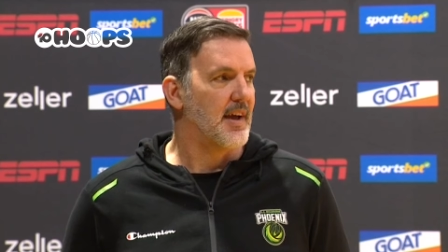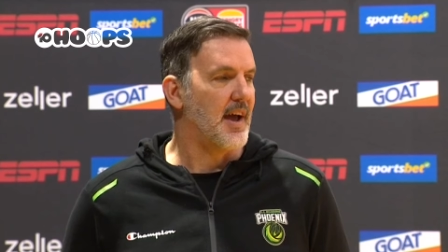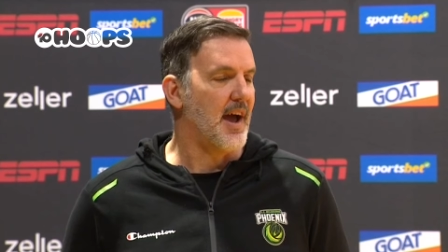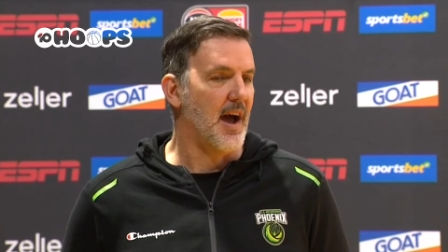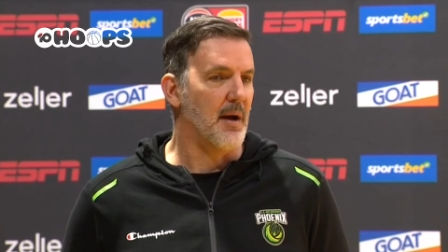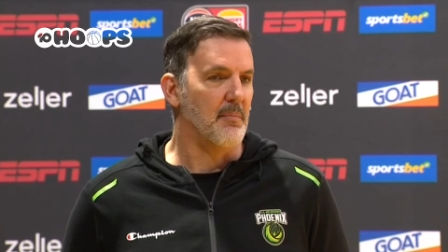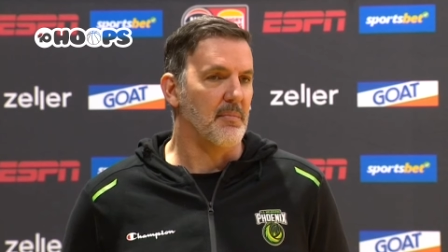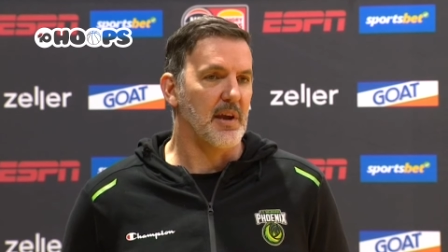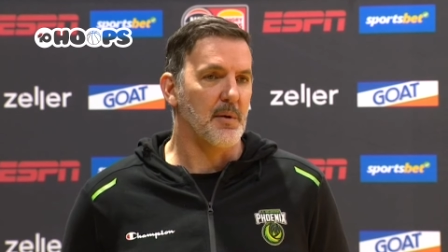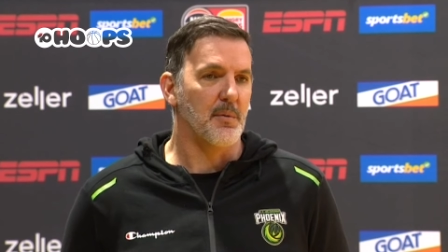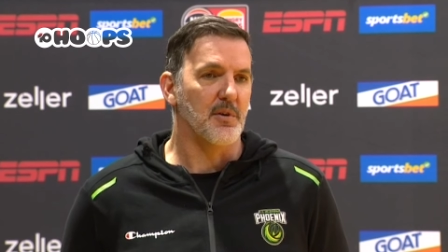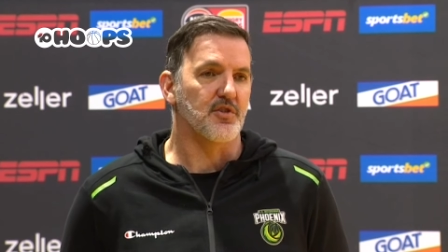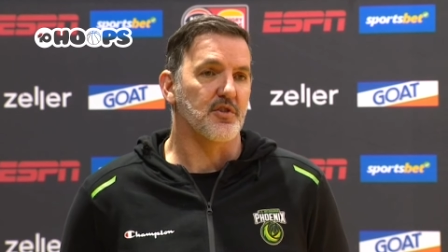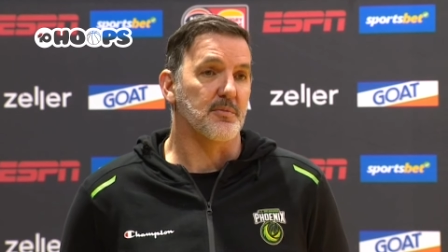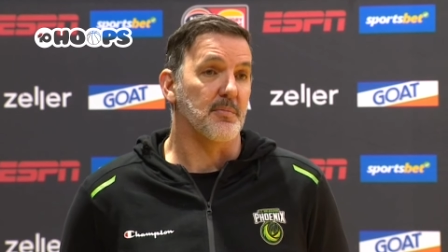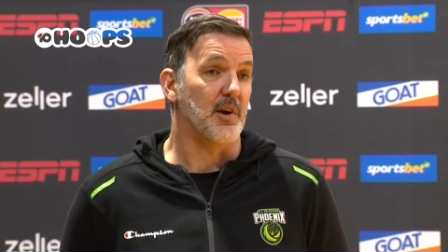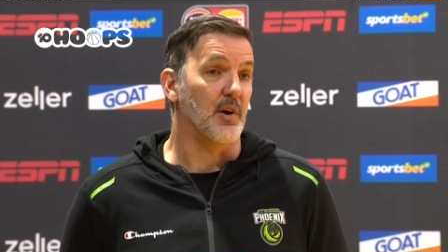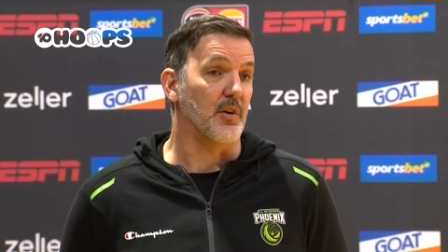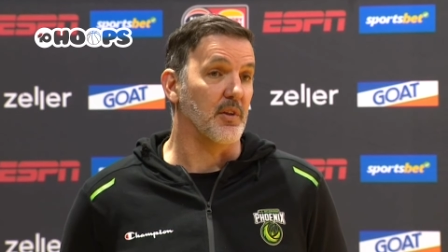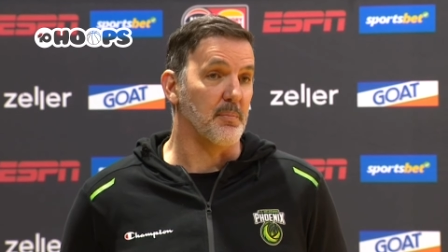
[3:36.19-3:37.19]
um, he
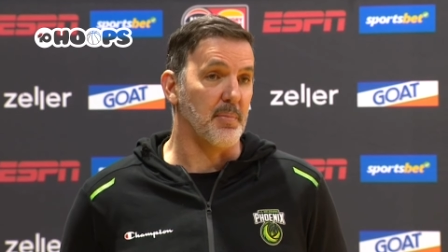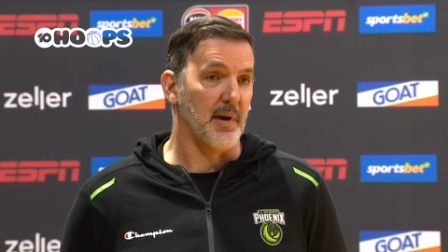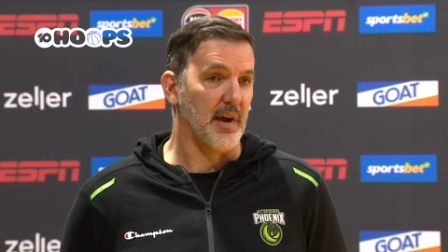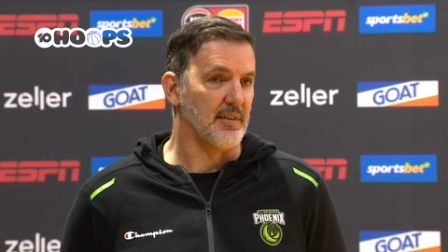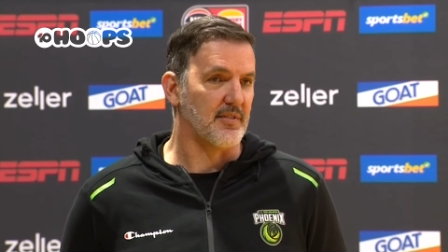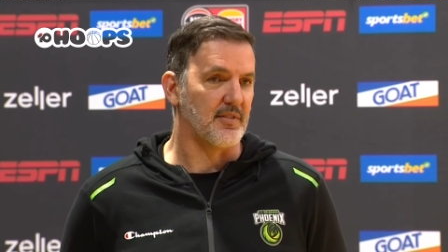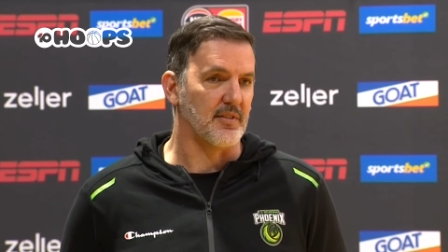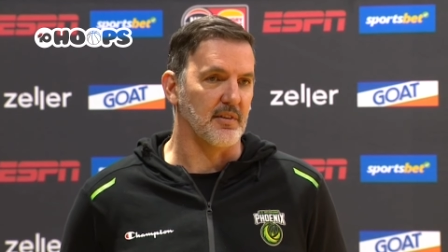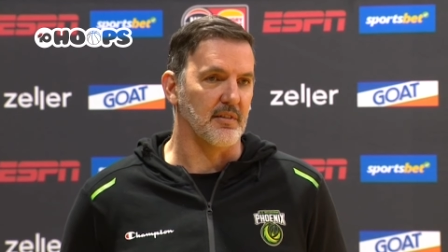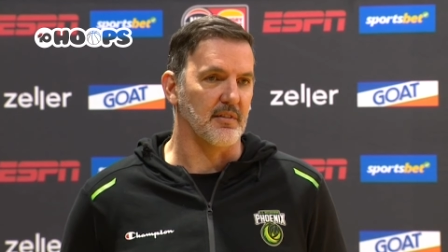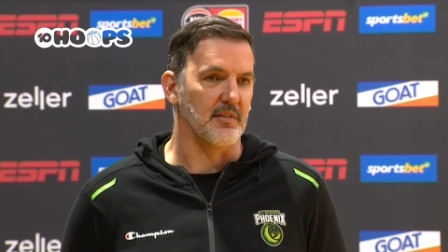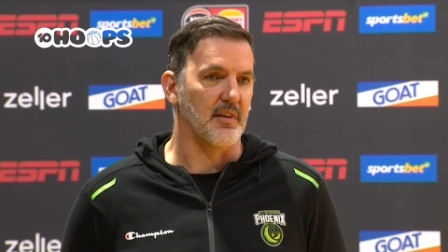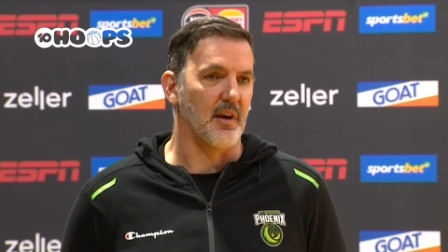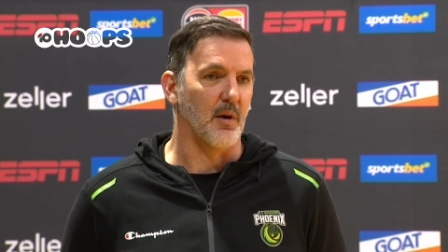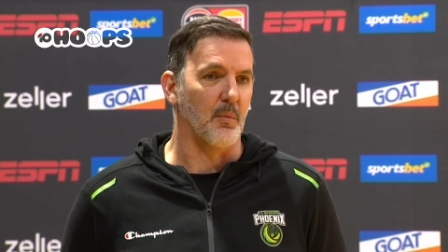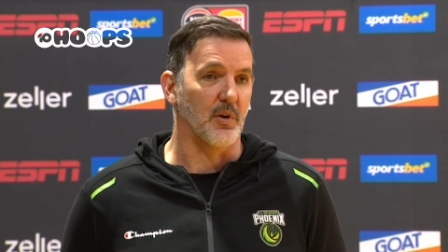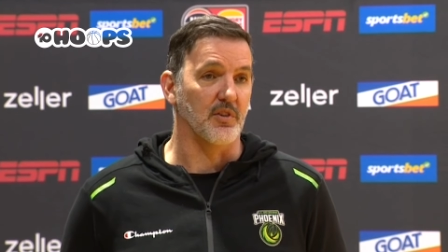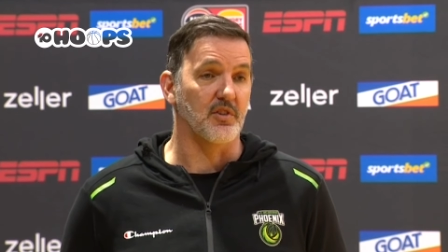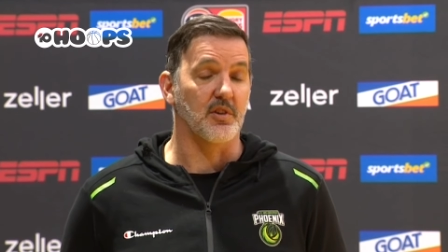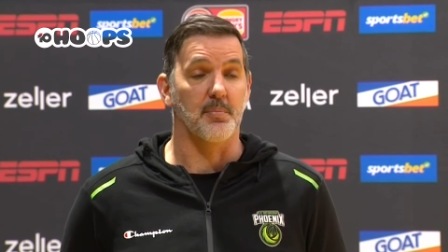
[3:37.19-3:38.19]
wishes me all the best and,
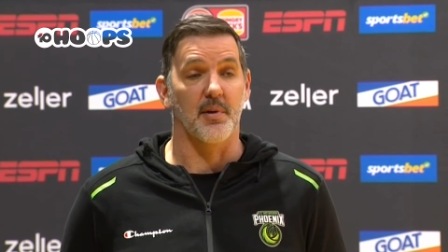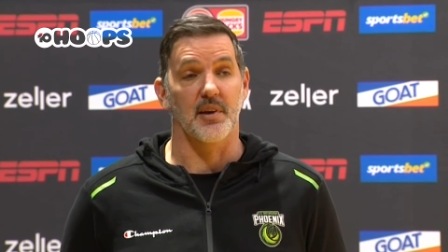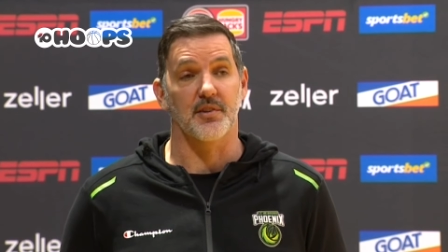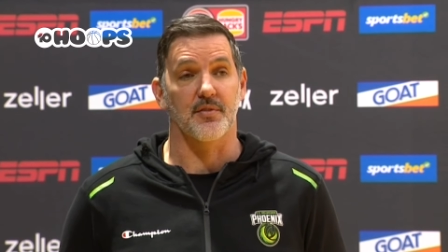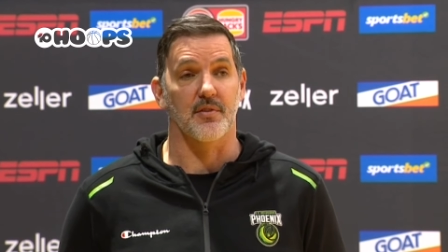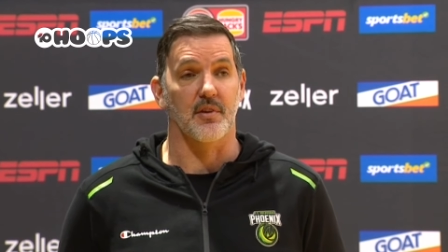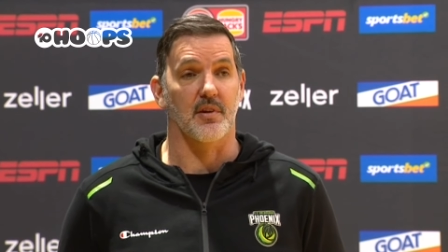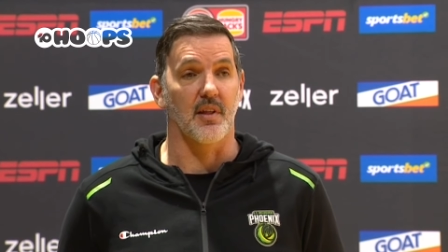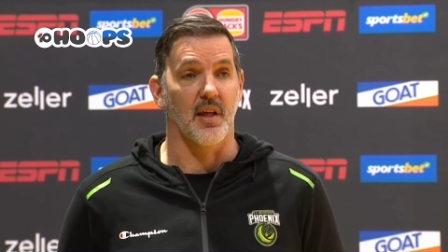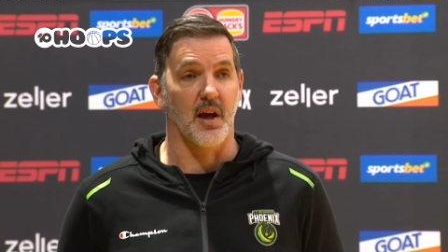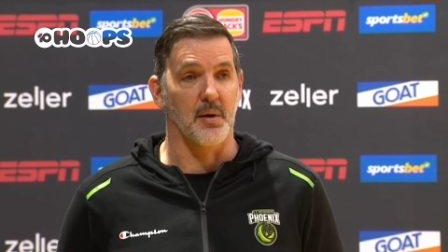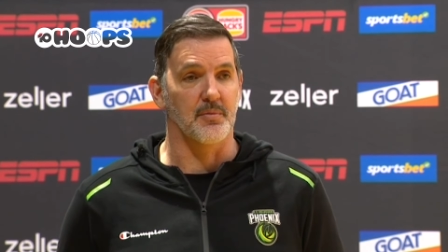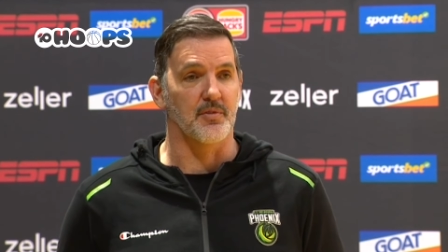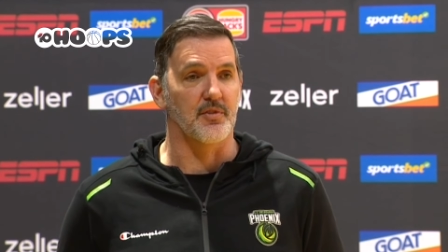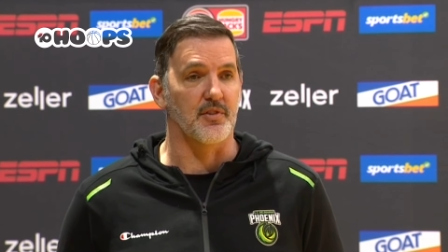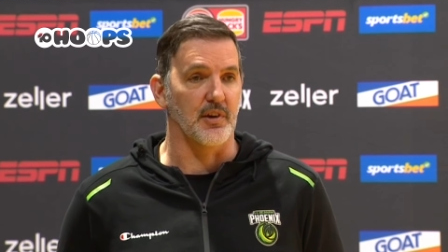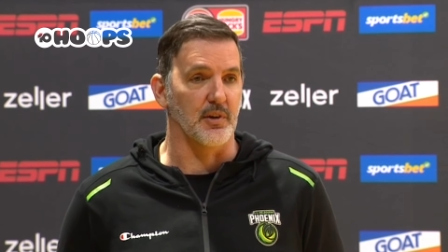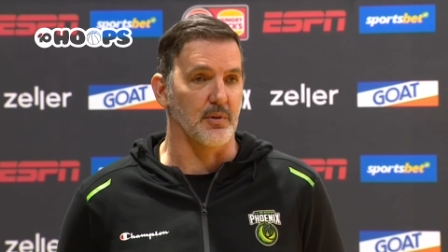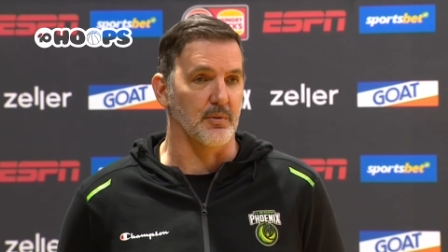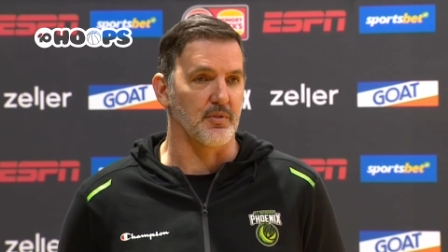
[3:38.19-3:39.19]
and, wants the best of the club
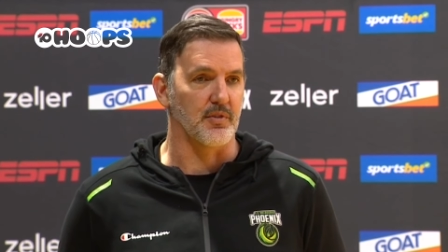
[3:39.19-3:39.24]
still.